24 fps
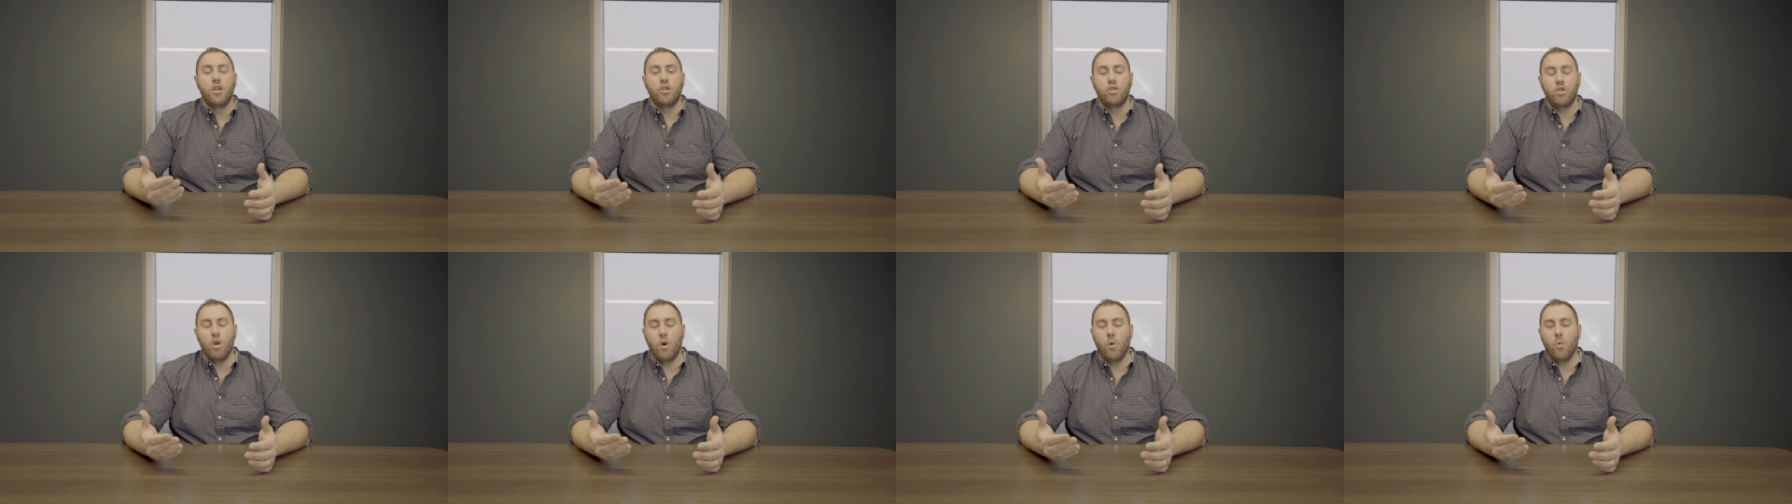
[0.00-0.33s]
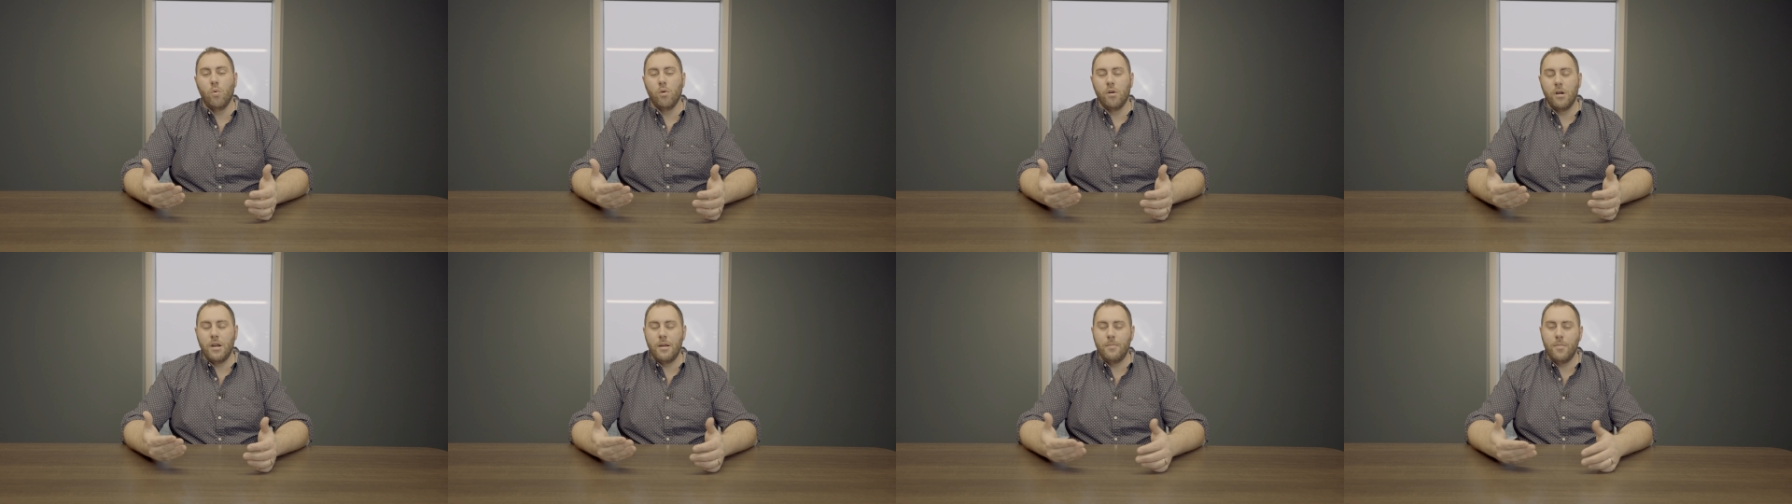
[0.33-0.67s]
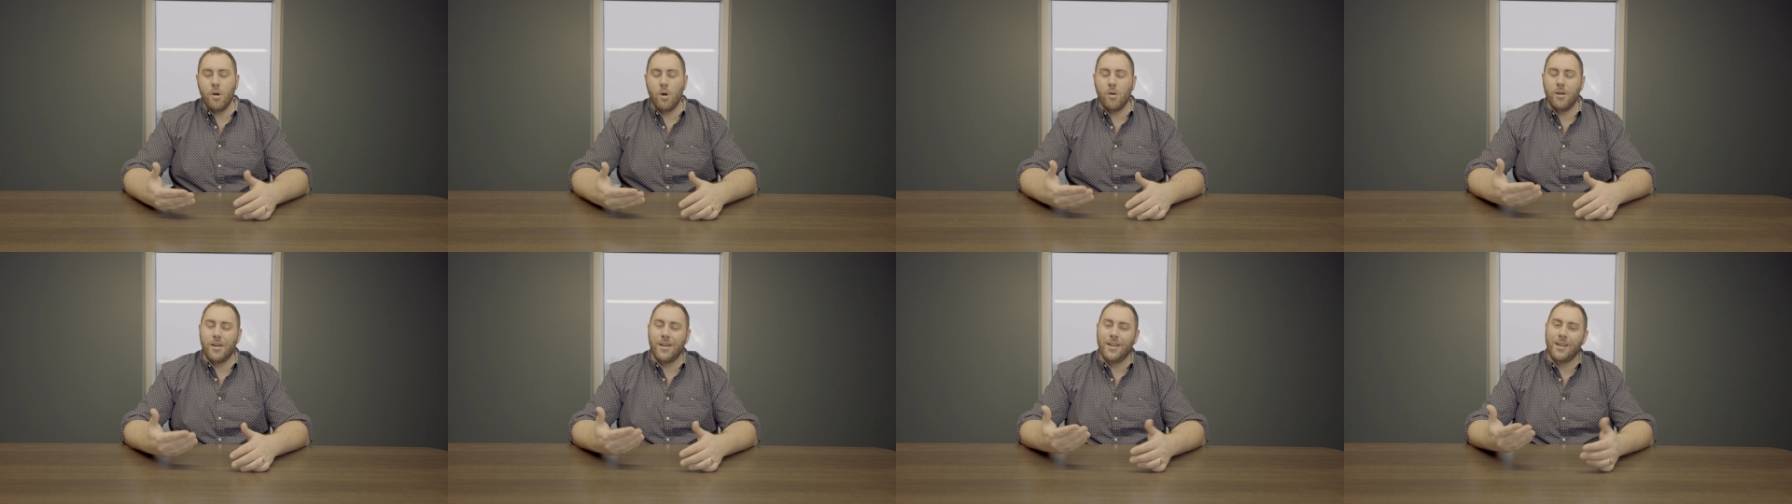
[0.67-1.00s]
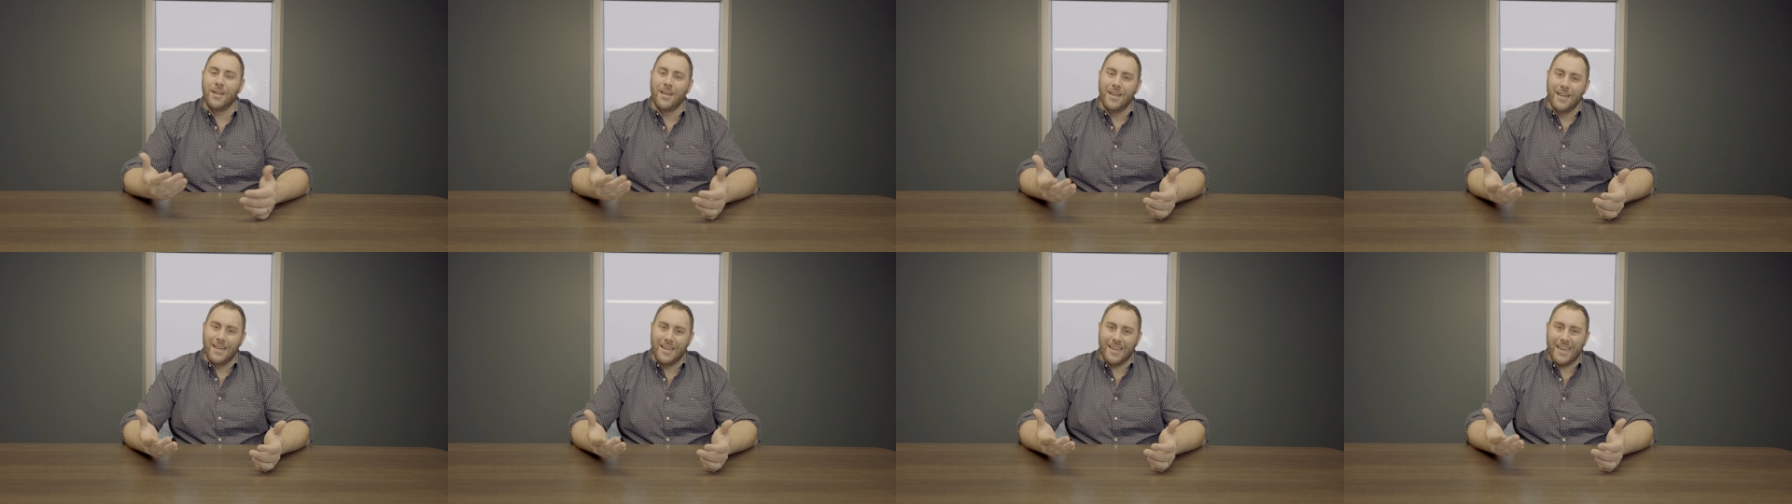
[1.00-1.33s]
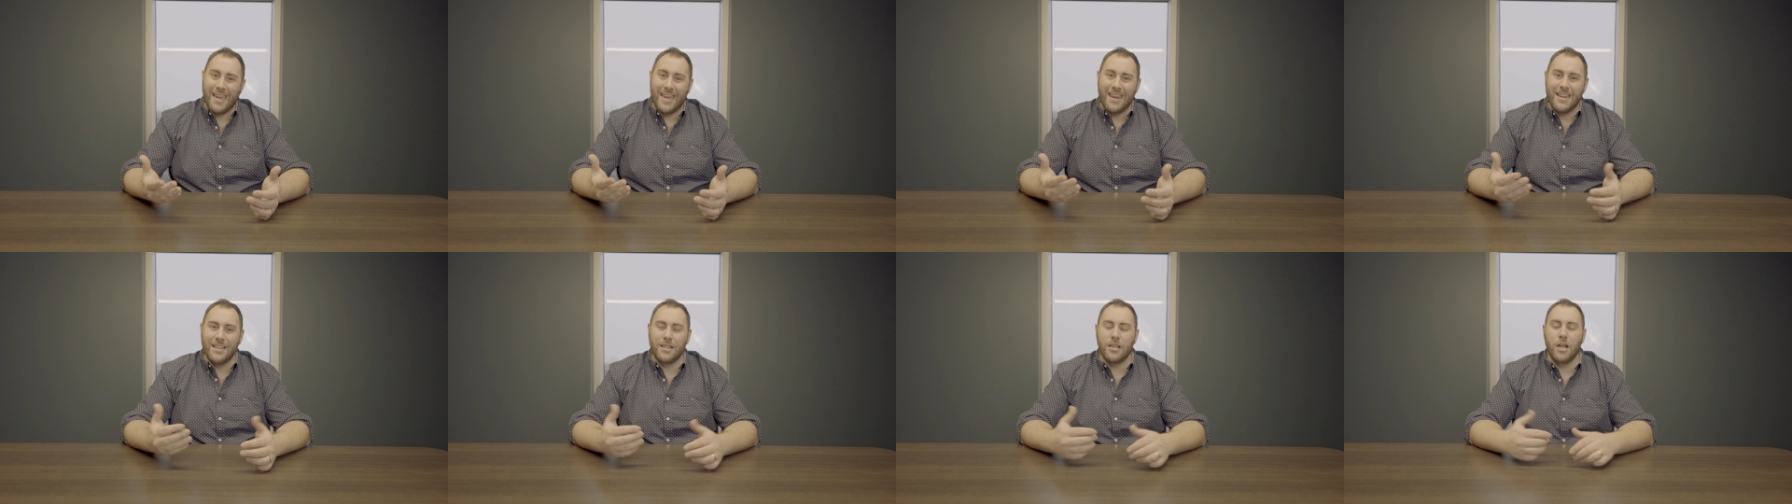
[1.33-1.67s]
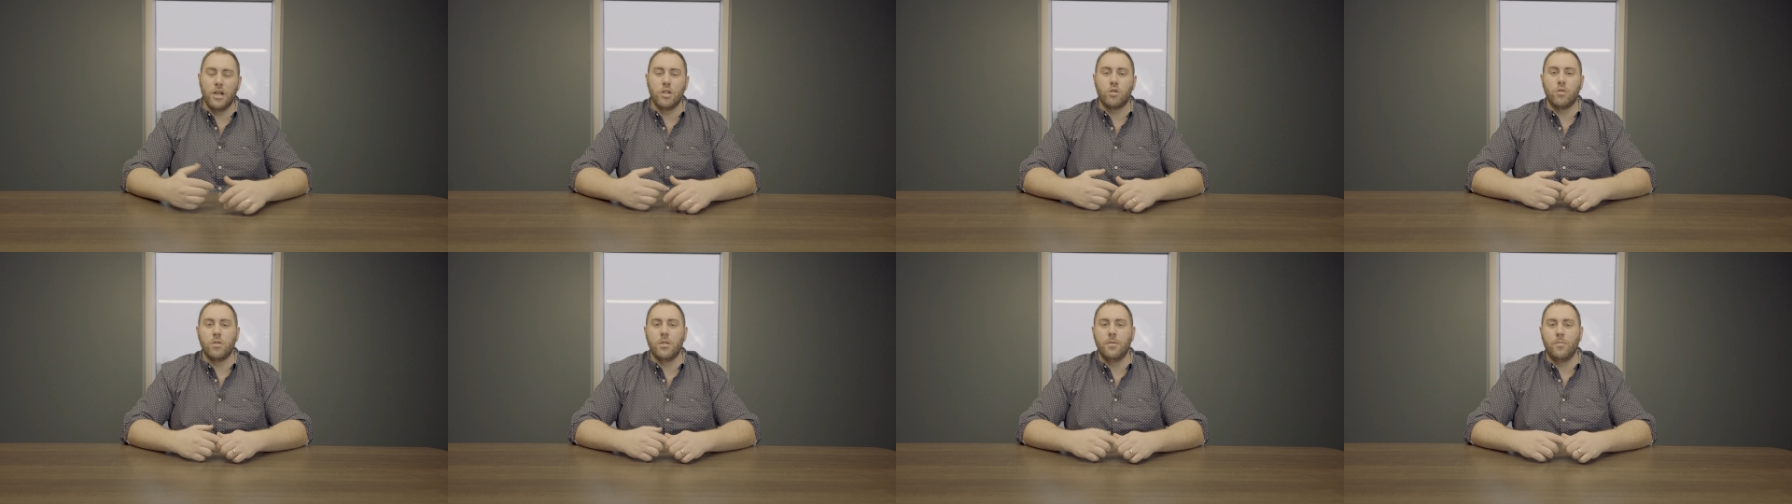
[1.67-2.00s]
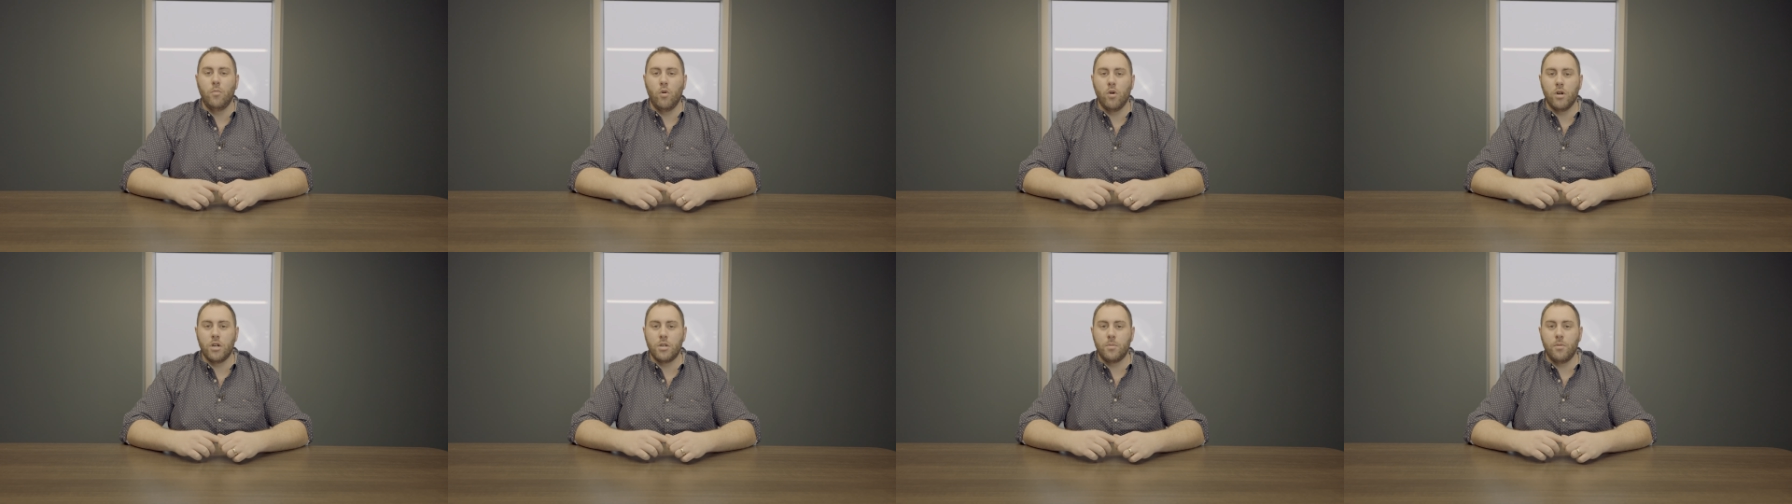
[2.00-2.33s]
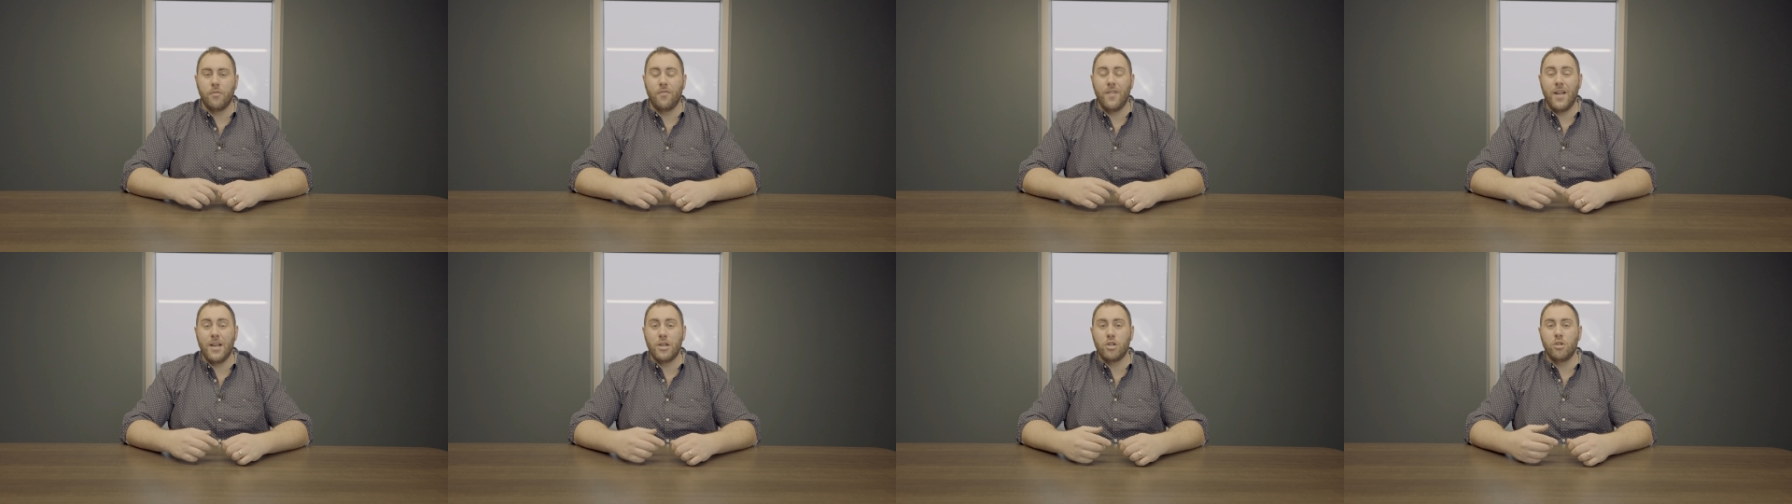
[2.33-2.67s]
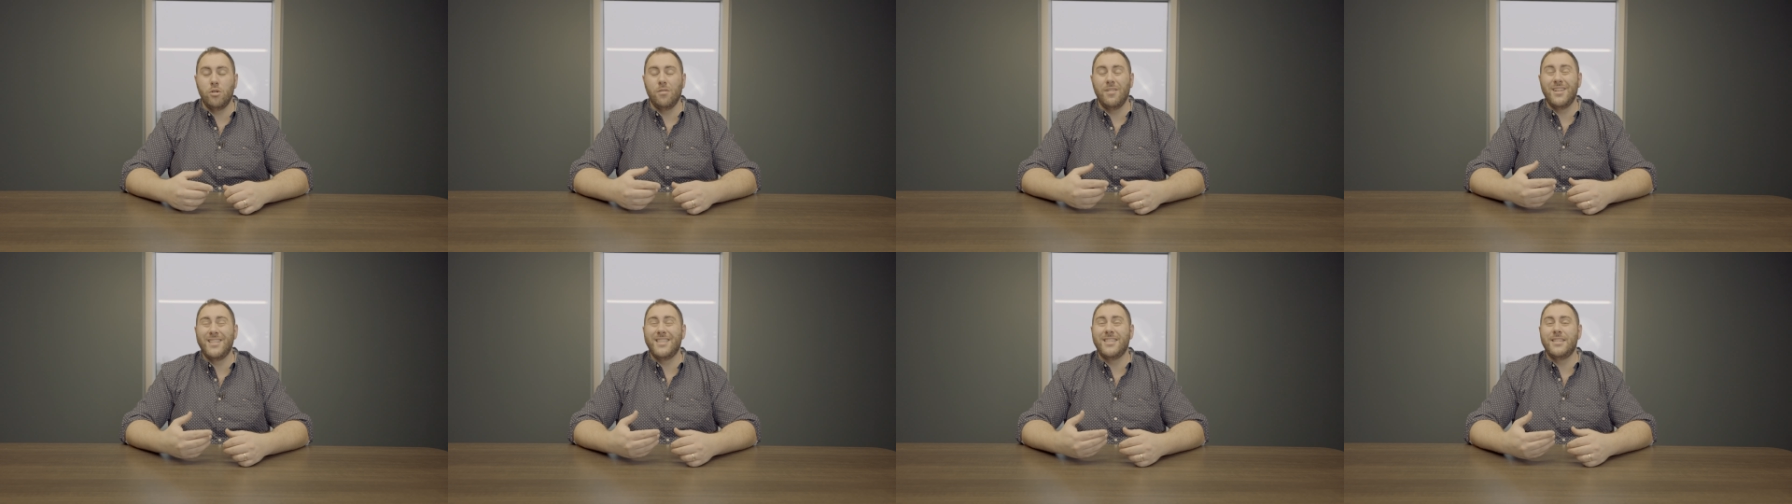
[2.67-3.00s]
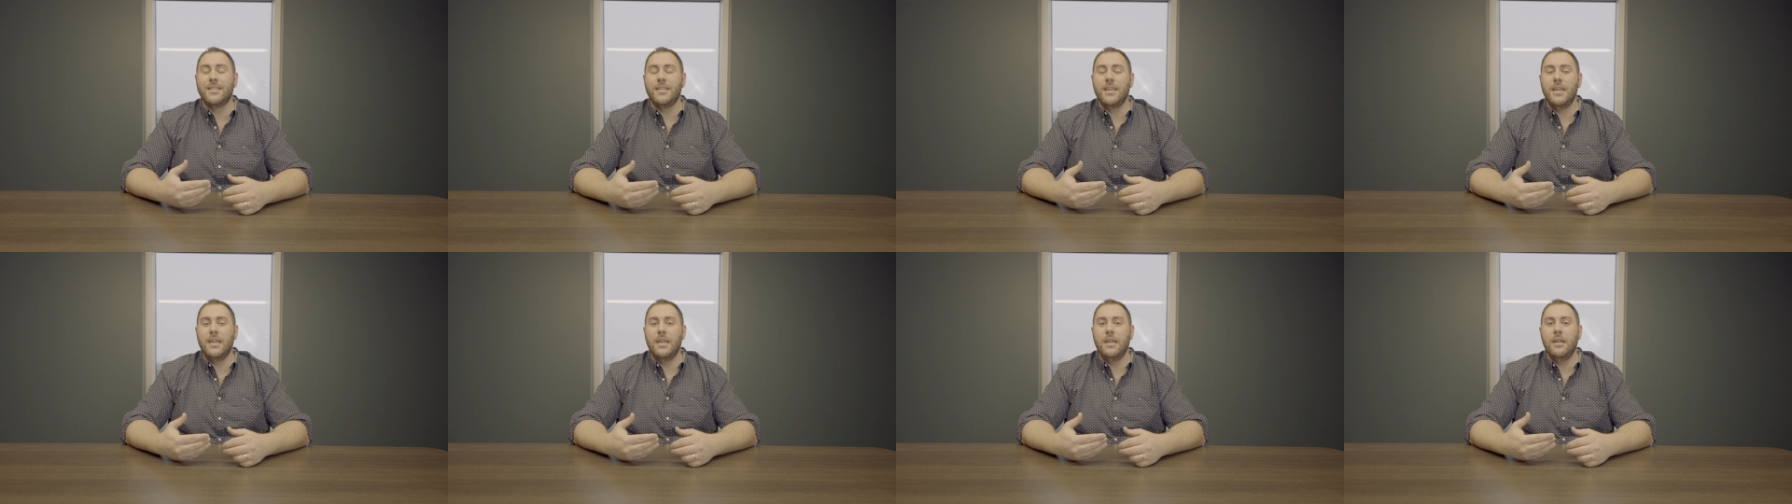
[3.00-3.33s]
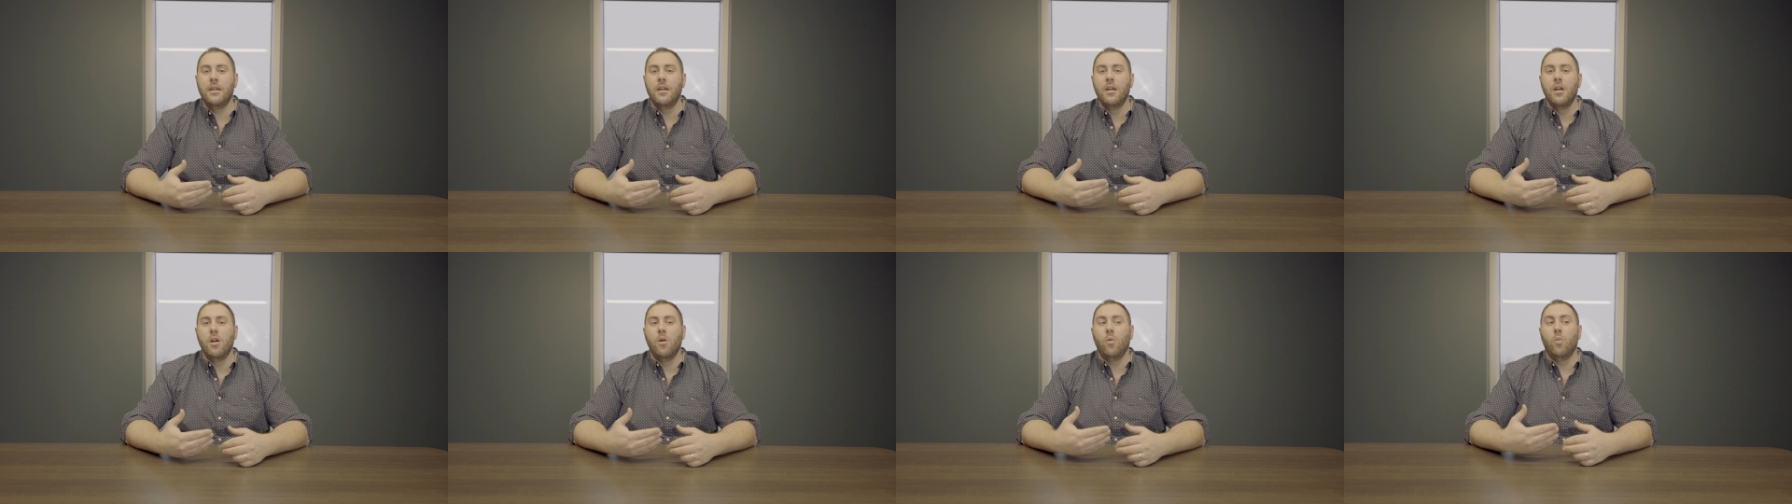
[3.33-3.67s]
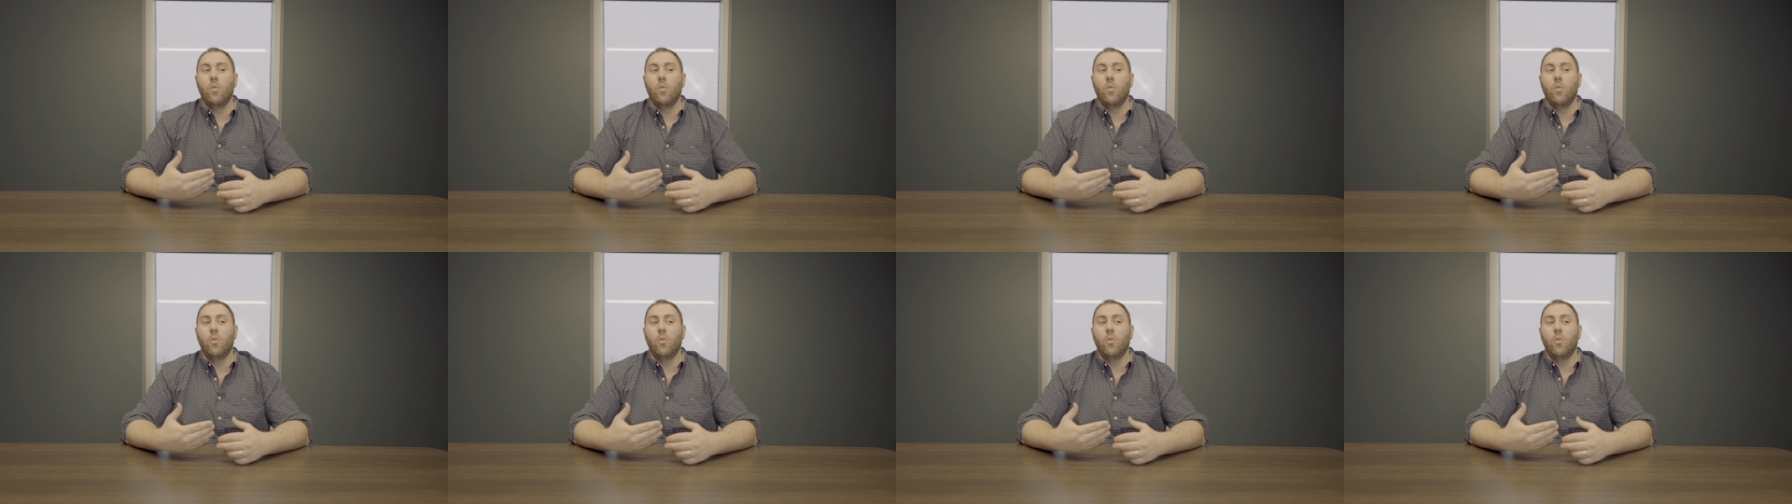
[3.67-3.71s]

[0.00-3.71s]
don't worry about it get in touch with a mortgage professional and see